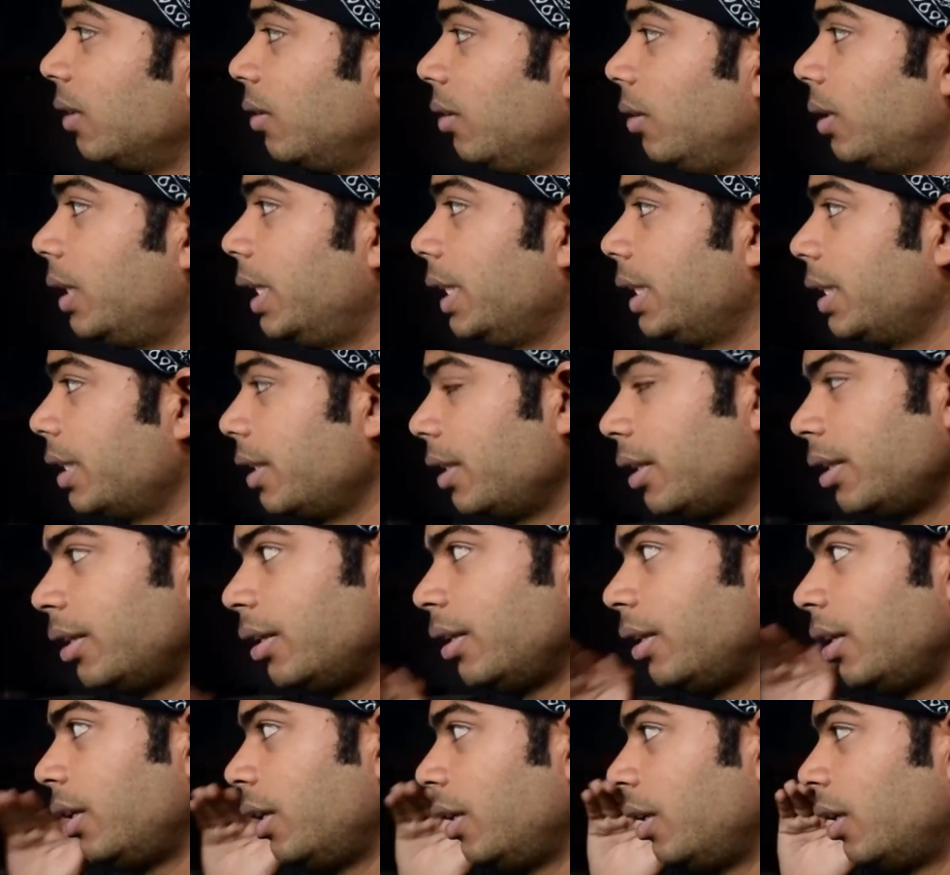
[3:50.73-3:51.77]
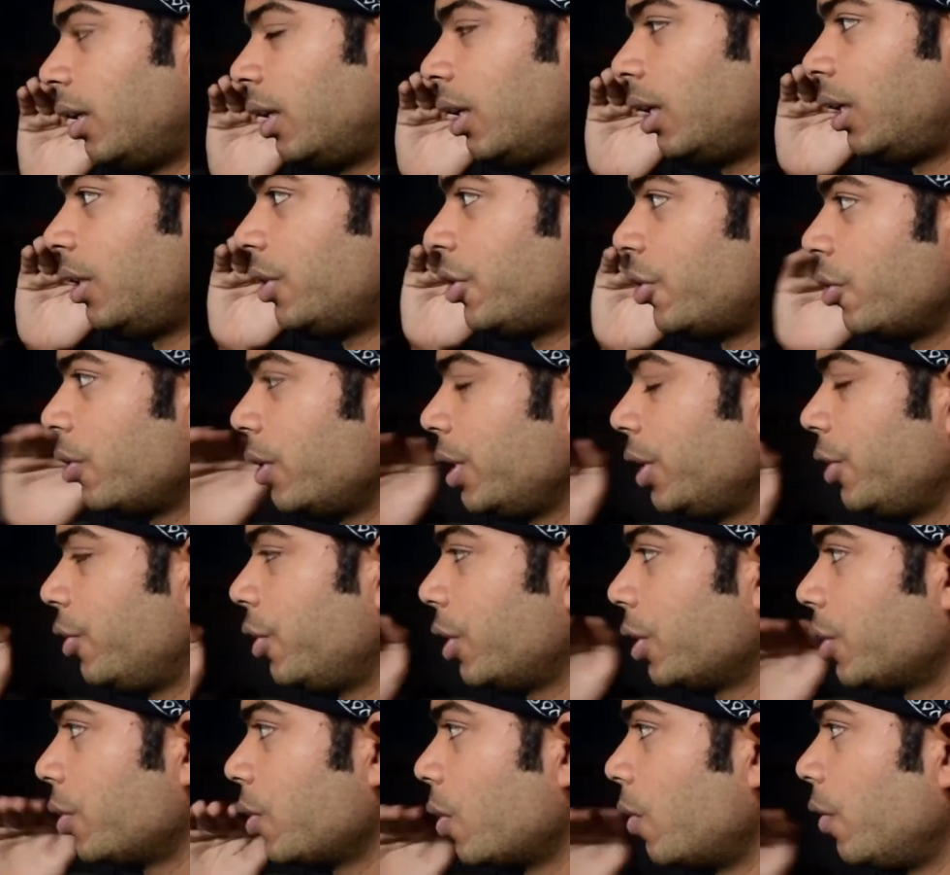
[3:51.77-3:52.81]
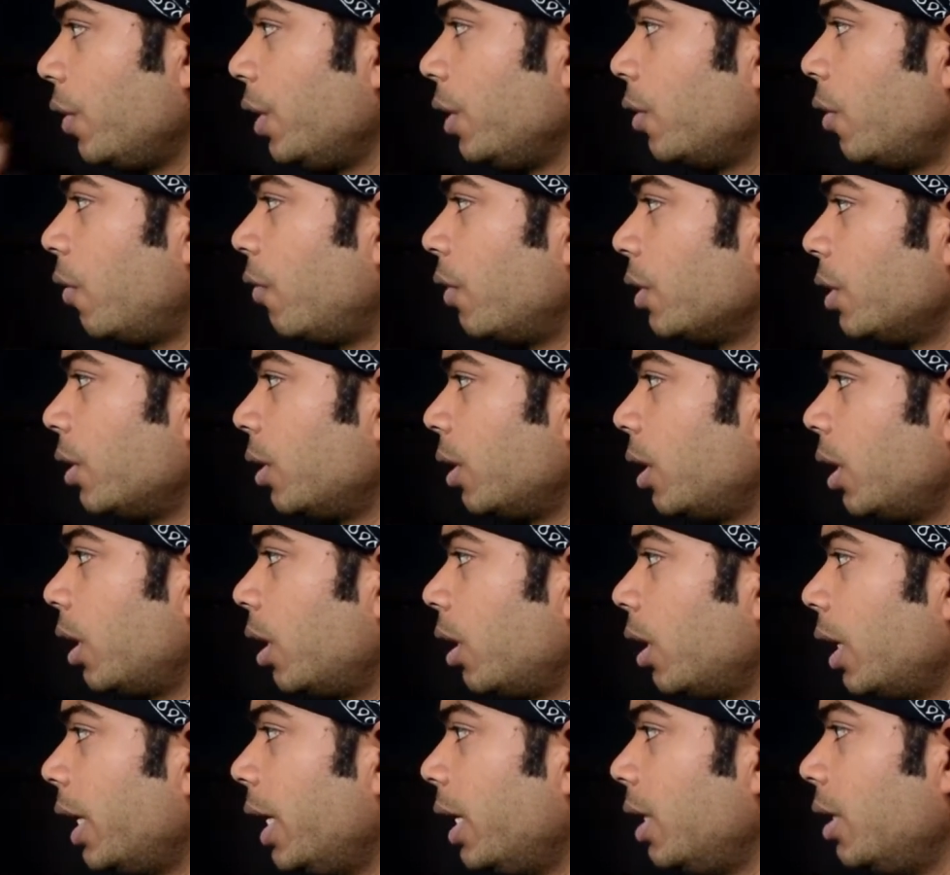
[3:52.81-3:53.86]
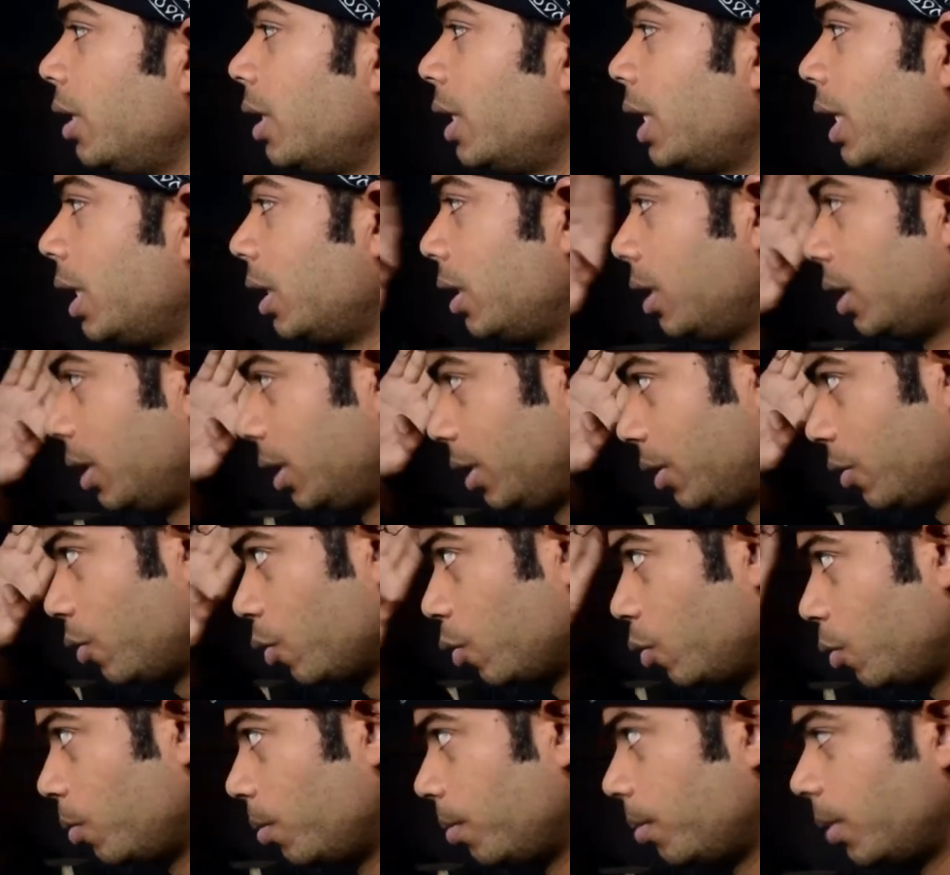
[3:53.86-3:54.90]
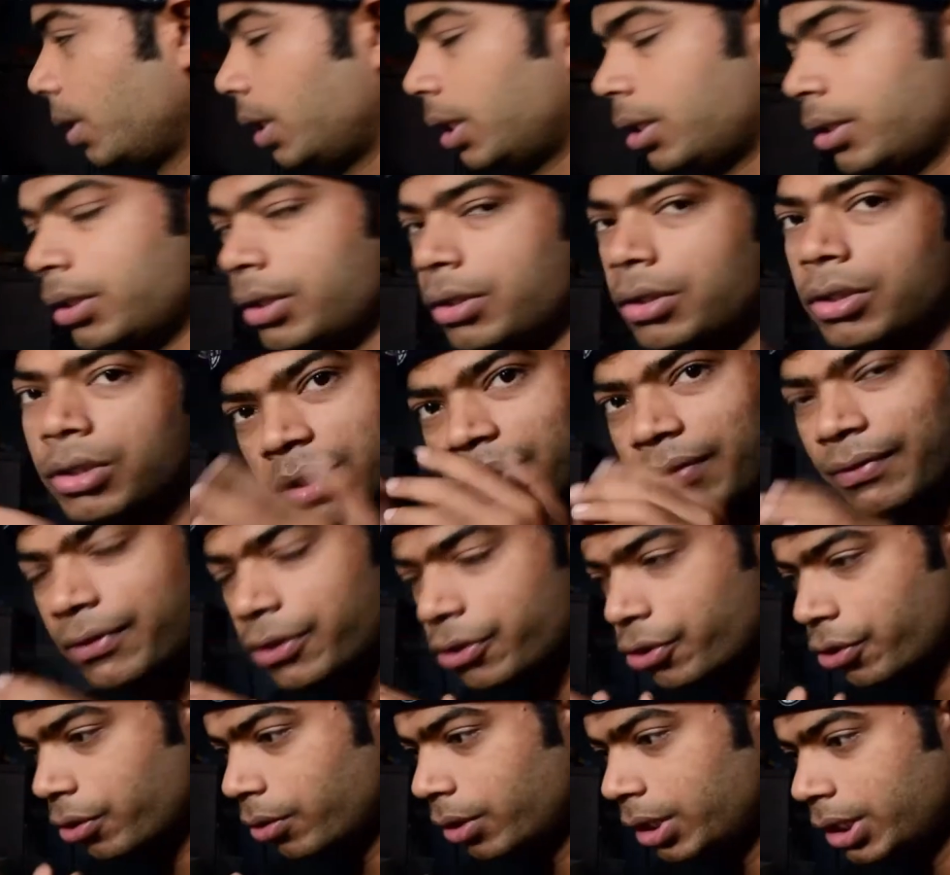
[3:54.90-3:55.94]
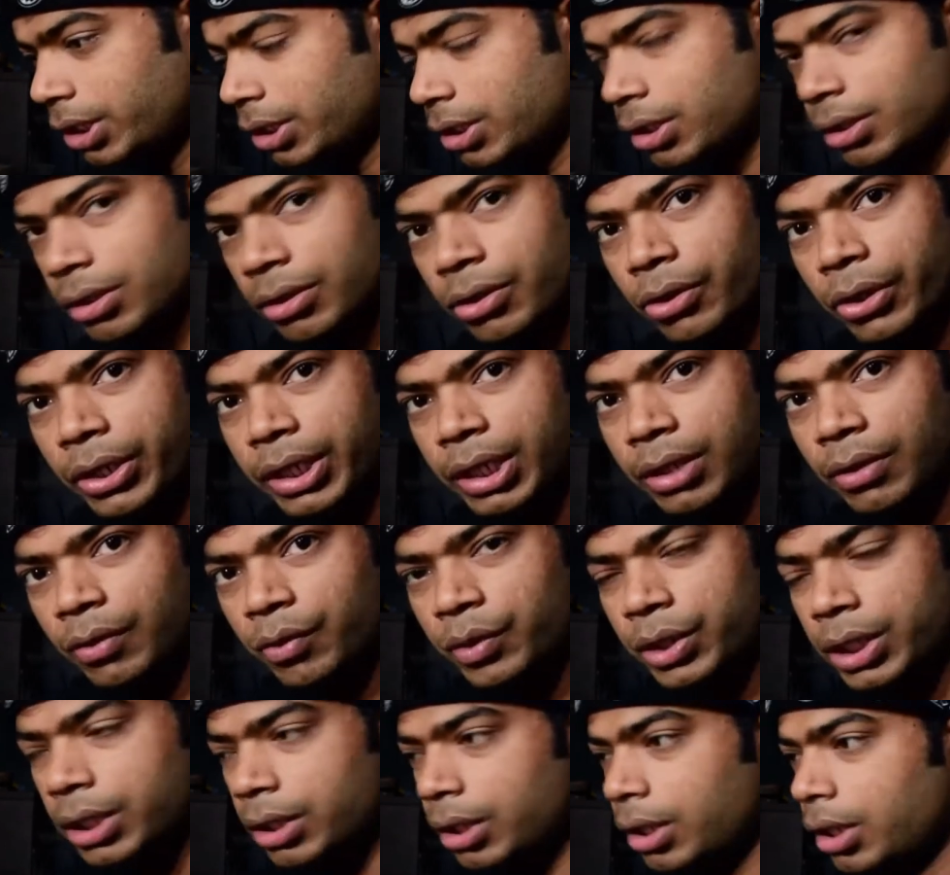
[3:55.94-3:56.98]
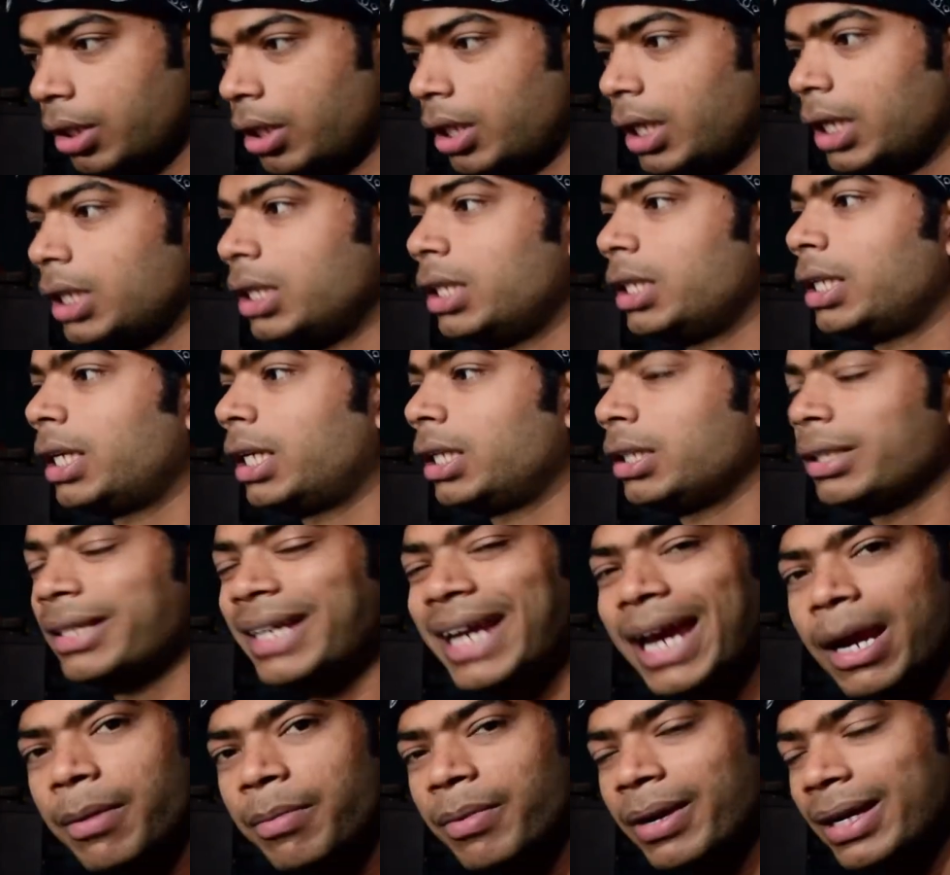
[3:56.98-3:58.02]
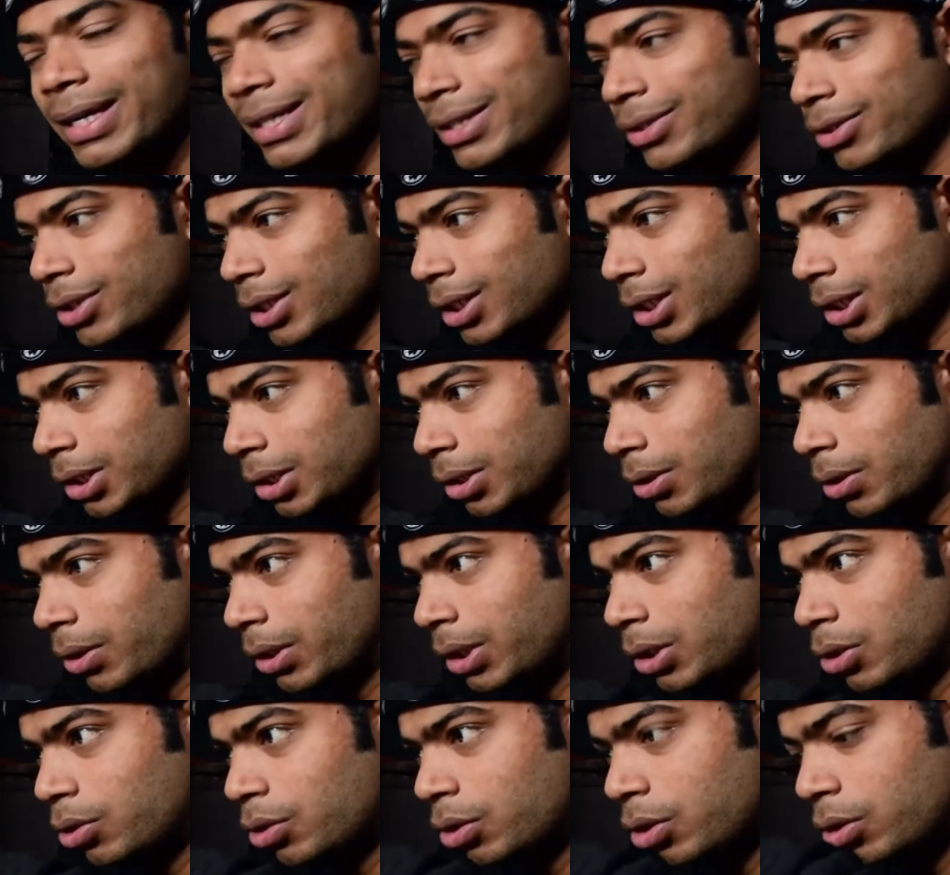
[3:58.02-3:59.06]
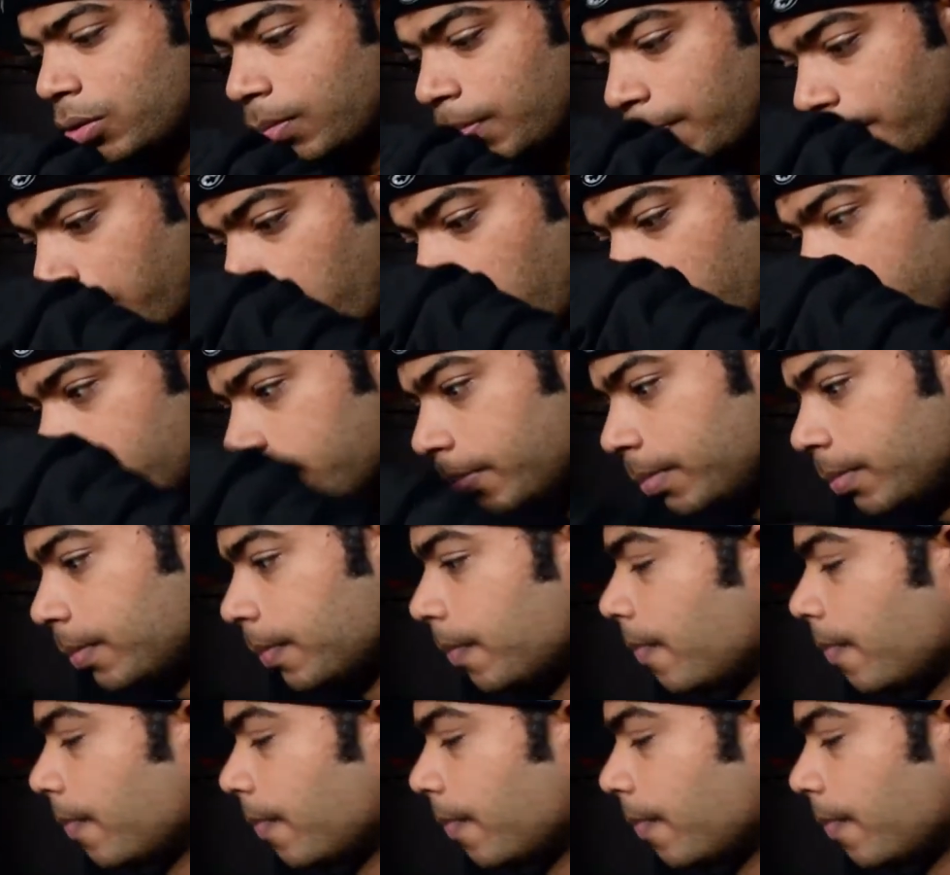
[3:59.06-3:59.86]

Like drone is just going over there, and then zoom, drone is going over there, and then camera is just going to bottom,